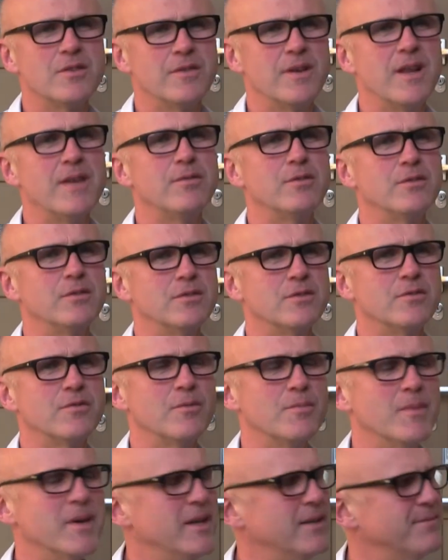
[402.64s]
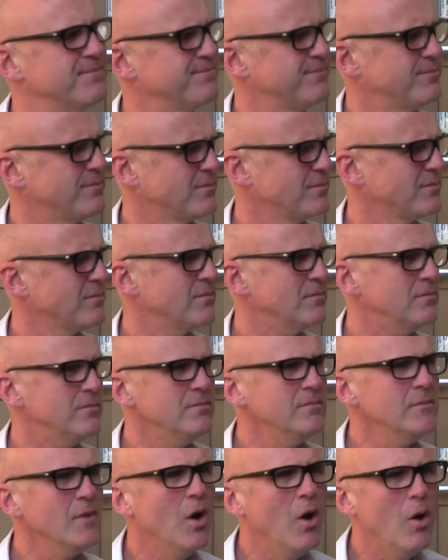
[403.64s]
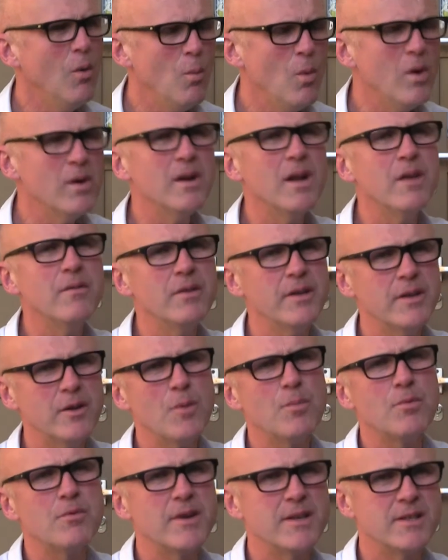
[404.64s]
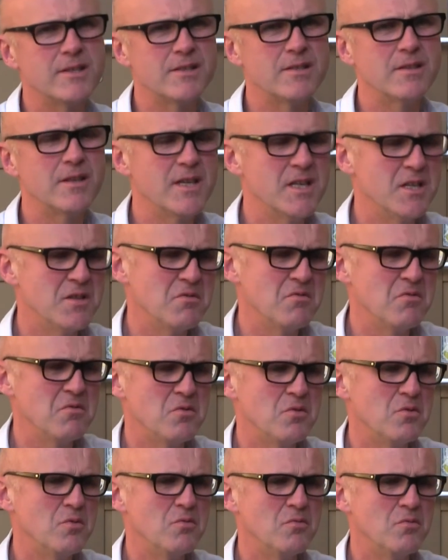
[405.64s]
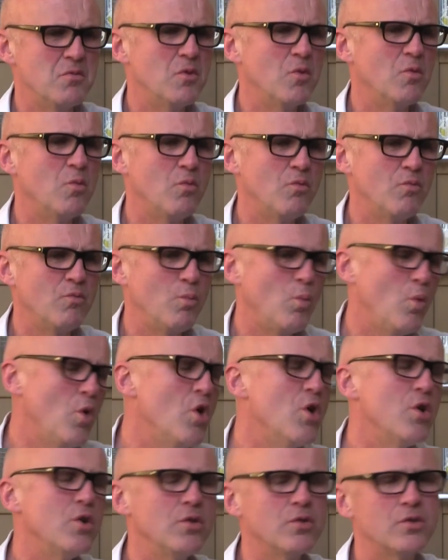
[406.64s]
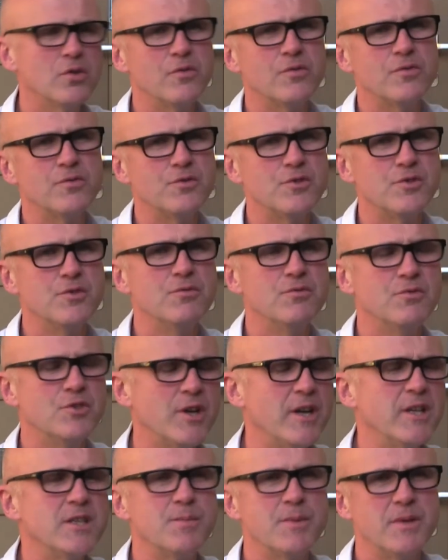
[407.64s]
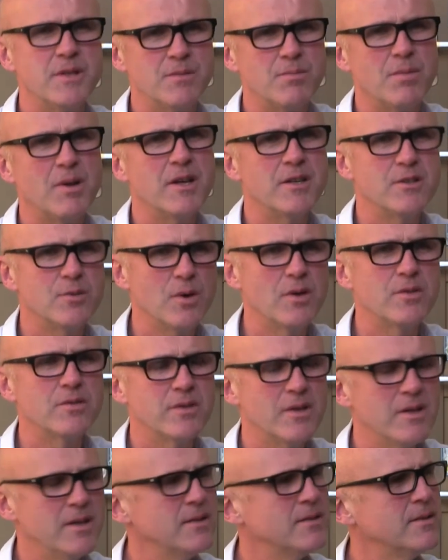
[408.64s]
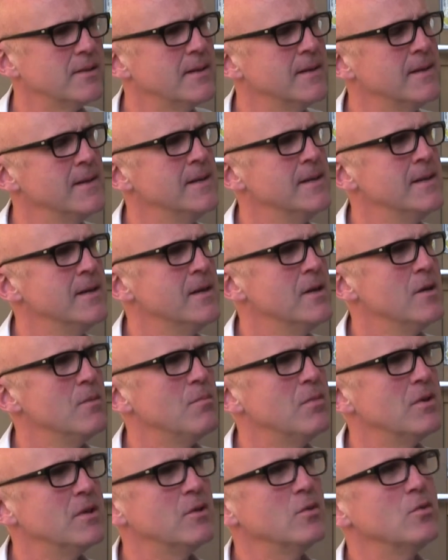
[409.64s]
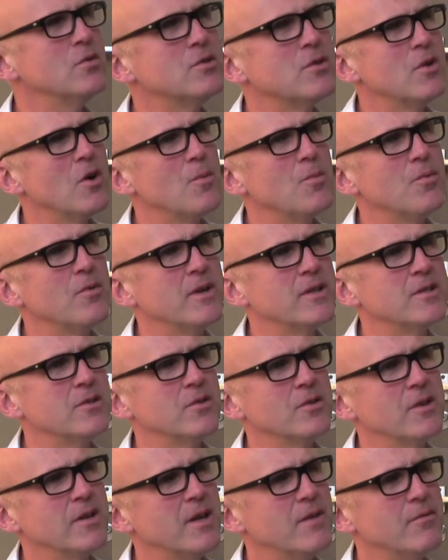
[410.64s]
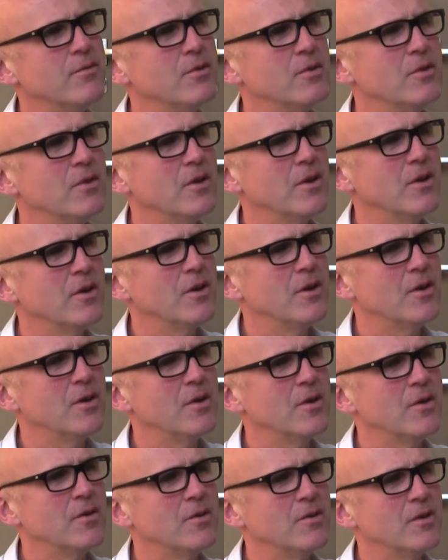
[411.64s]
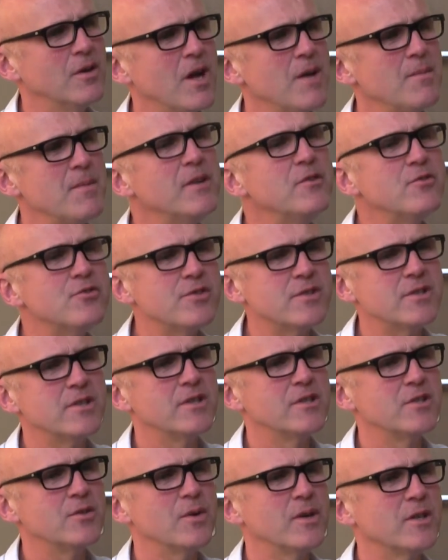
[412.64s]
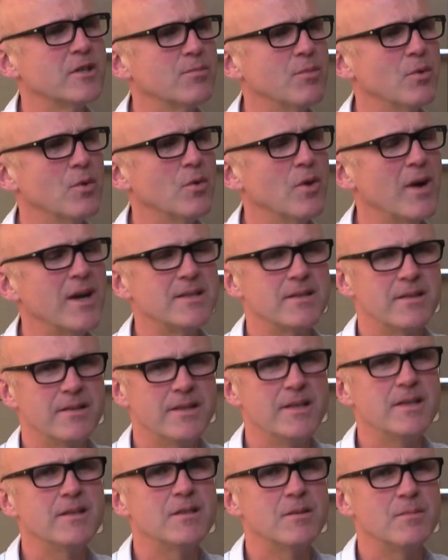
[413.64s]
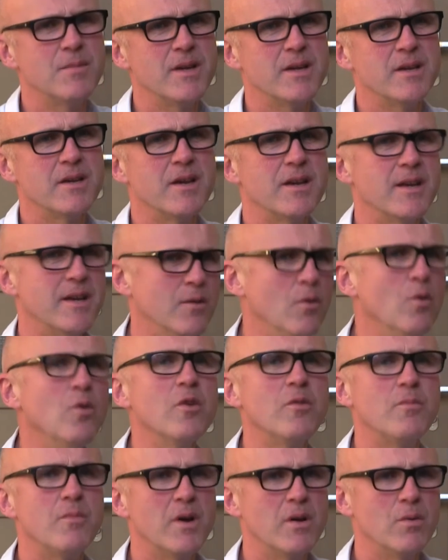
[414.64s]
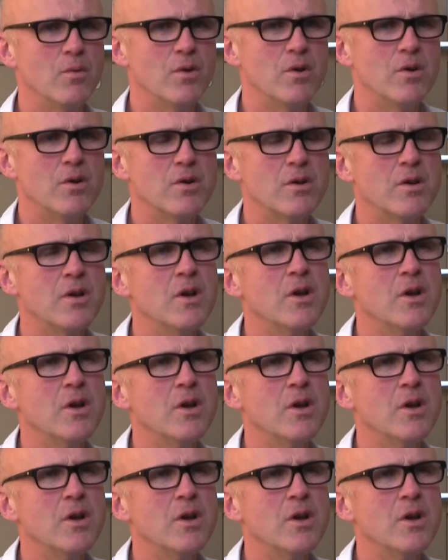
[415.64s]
of levels for me. On one level, it operates in the world of Shakespeare's play Twelfth Night, but it also operates on a level that I'm interested to explore as a theatre maker in all of my work,